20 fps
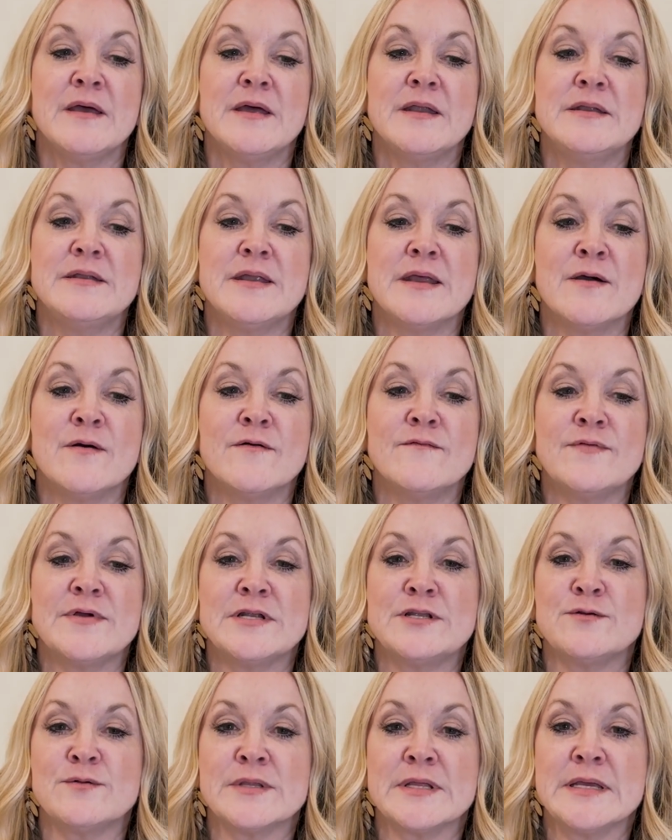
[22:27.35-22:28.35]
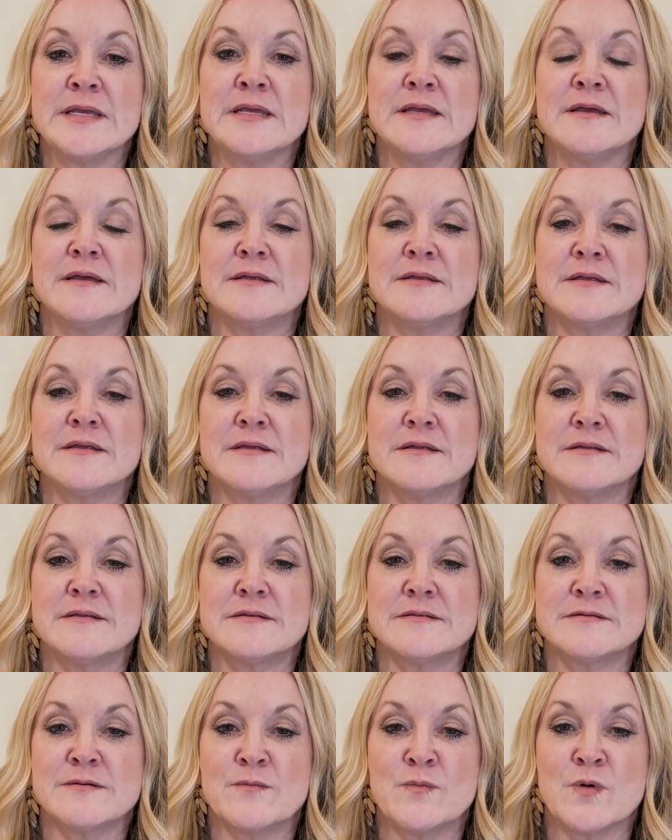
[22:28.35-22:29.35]
Now eventually
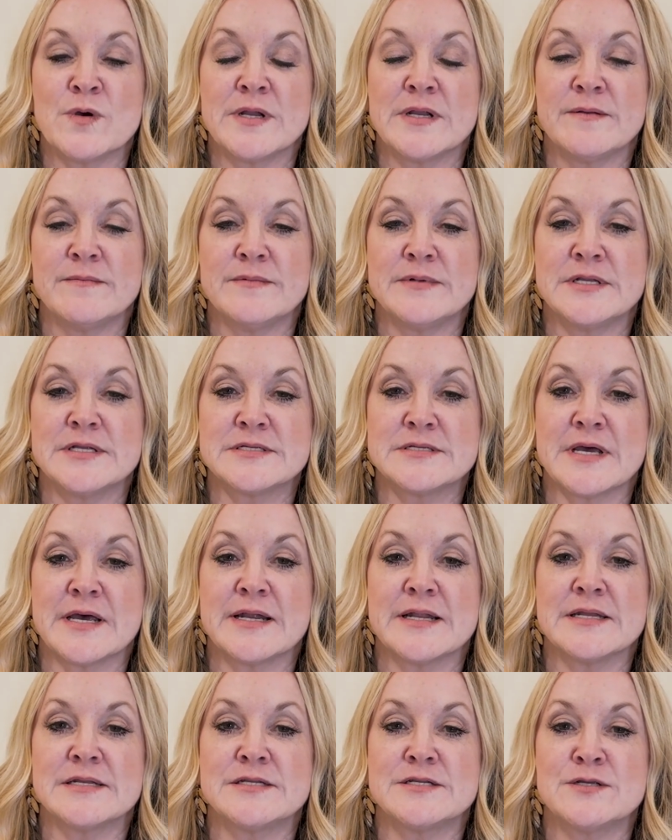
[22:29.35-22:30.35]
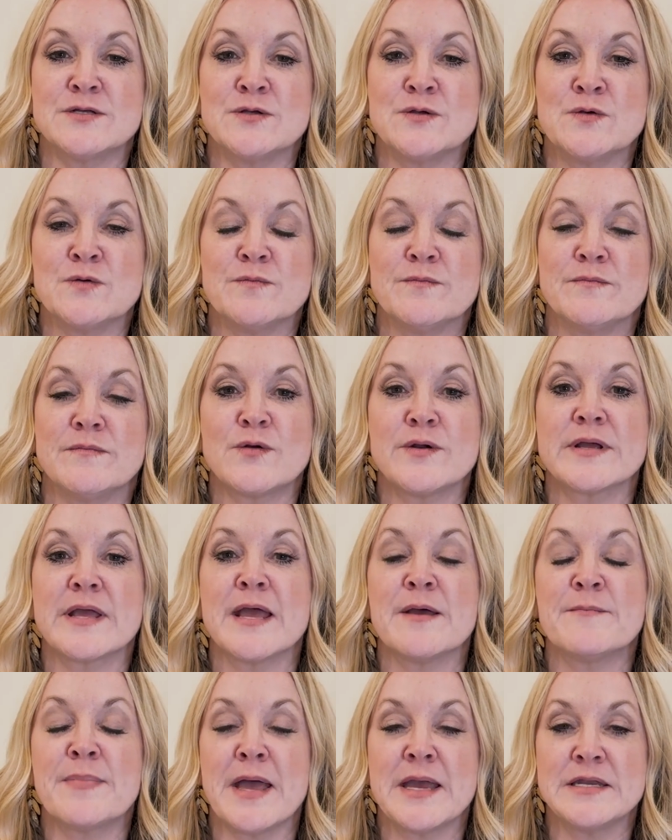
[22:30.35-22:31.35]
someone decided to start a
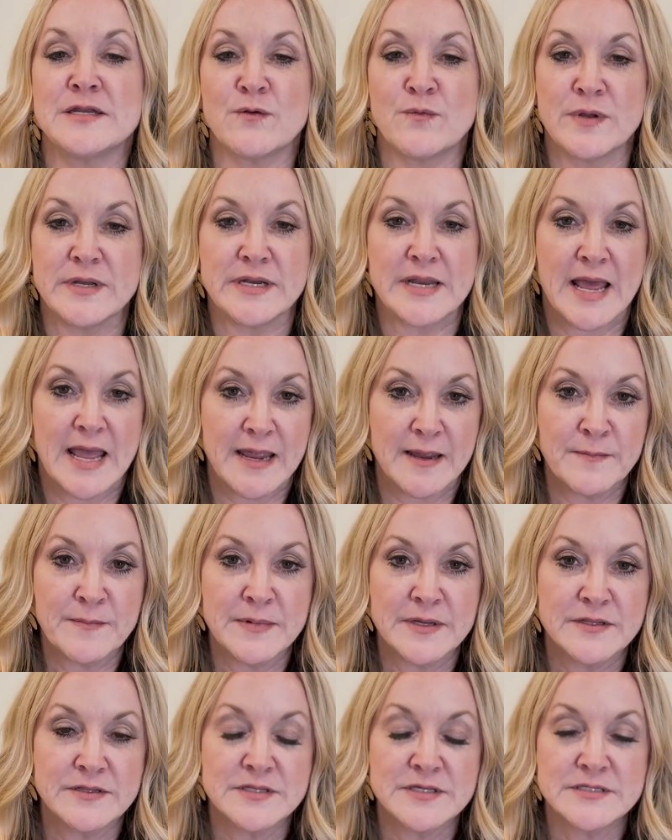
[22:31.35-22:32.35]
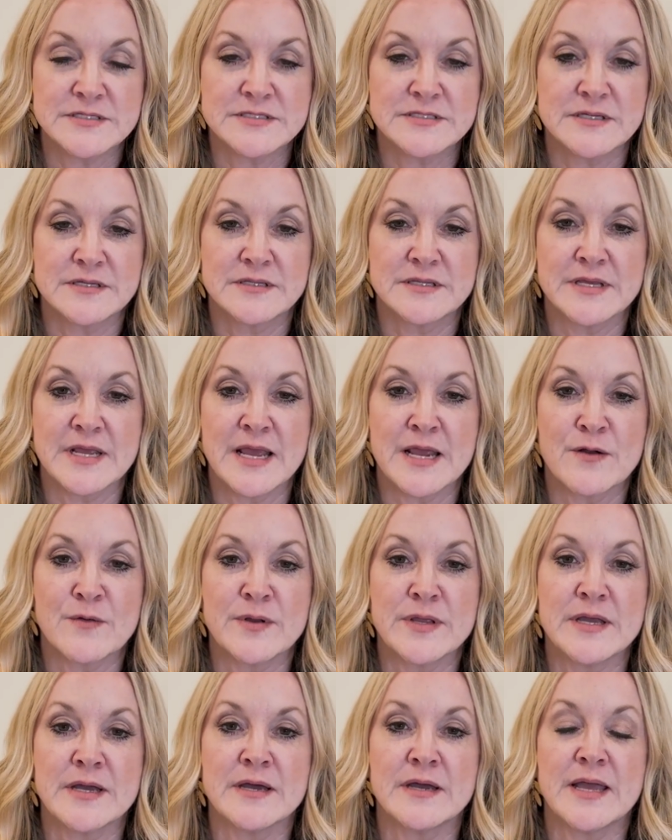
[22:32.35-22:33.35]
campaign to rename the
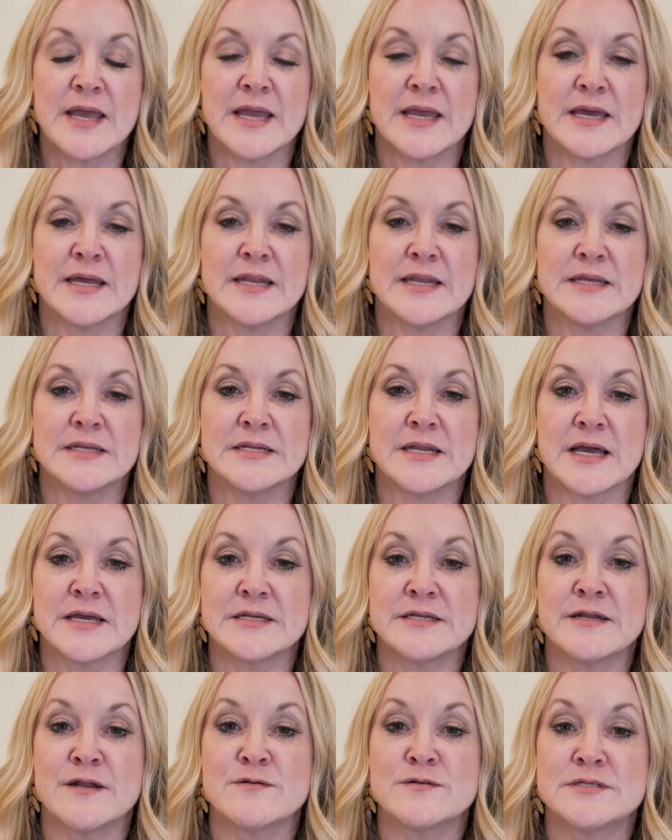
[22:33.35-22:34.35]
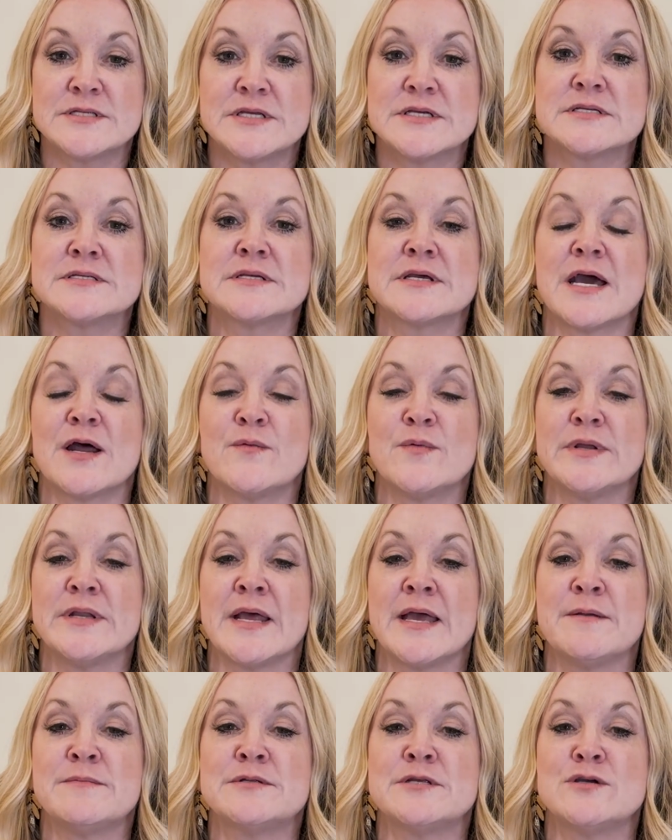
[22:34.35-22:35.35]
area, and in 1906 it got
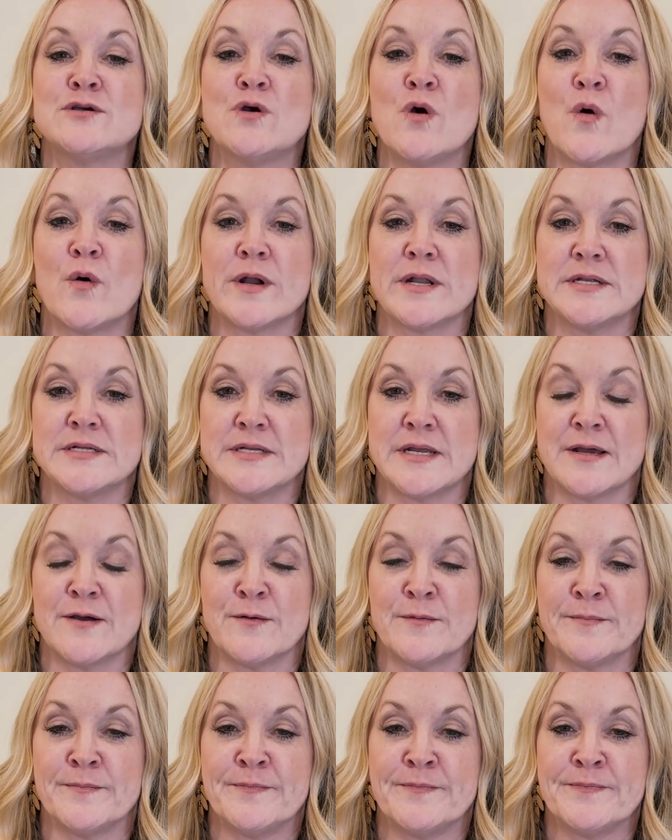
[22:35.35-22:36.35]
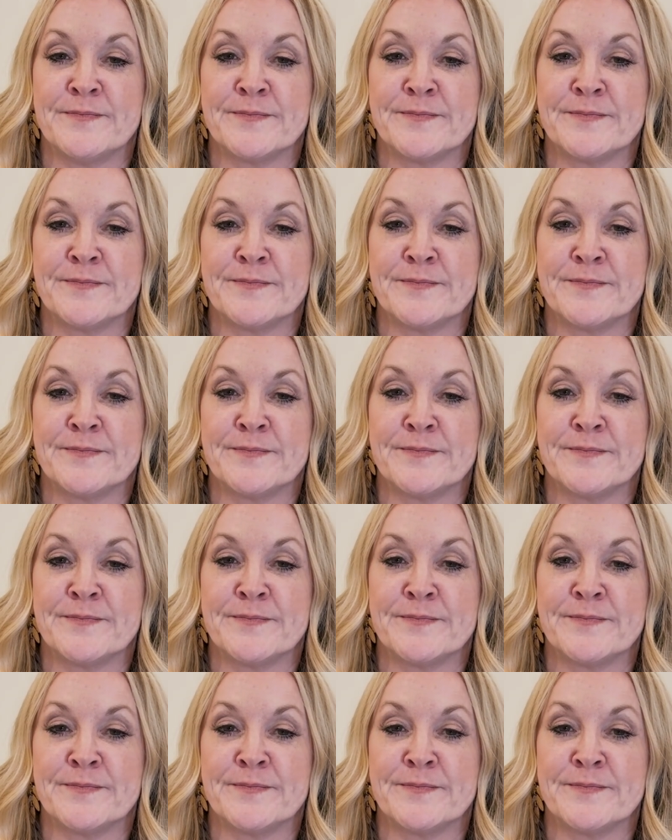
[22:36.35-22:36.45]
renamed to Gardendale.